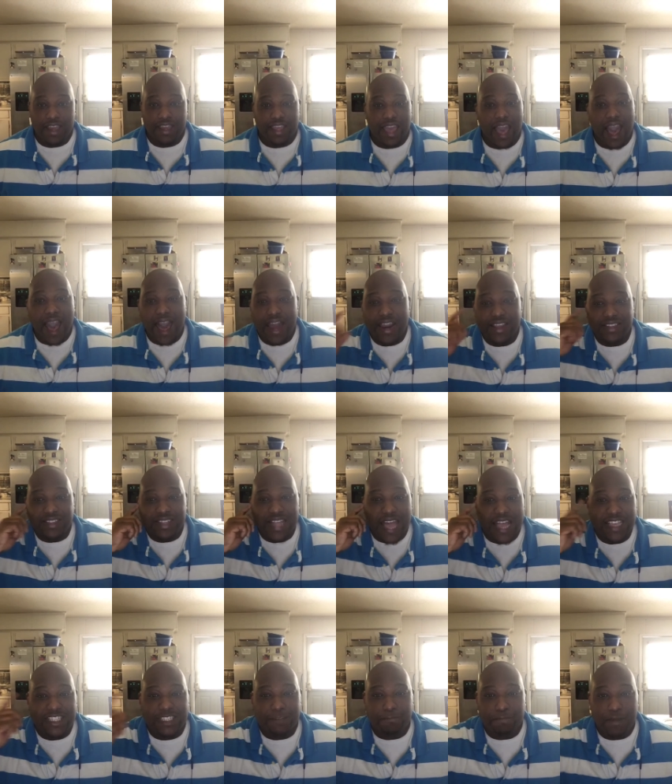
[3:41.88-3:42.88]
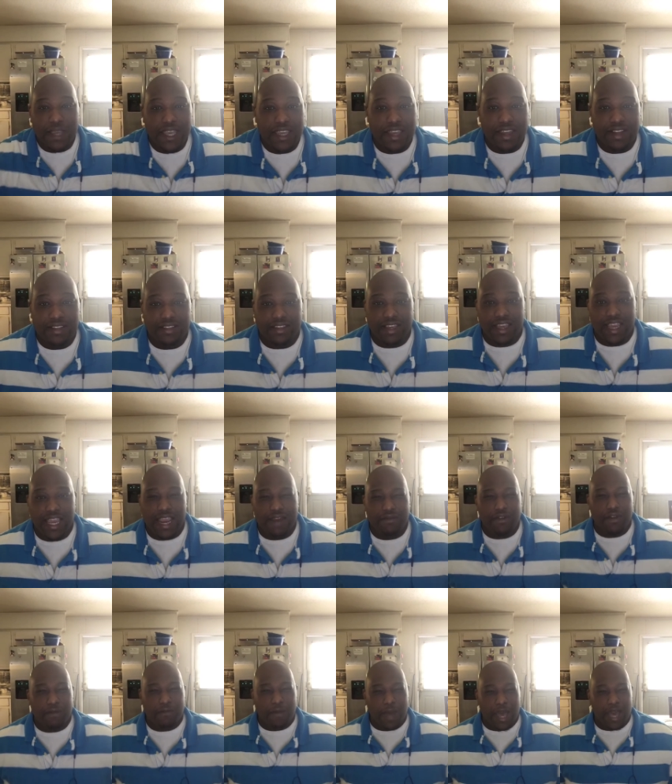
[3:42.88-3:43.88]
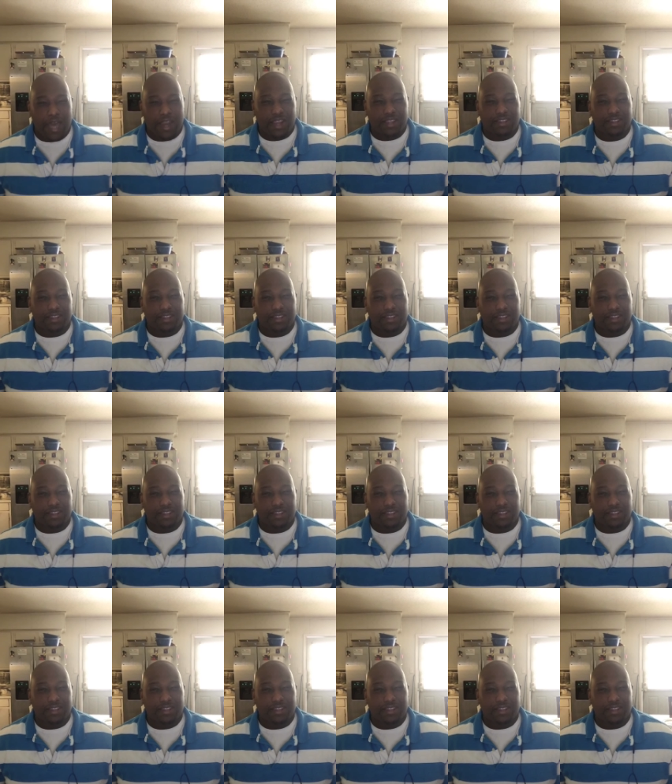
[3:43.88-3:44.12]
God is not speaking to everybody.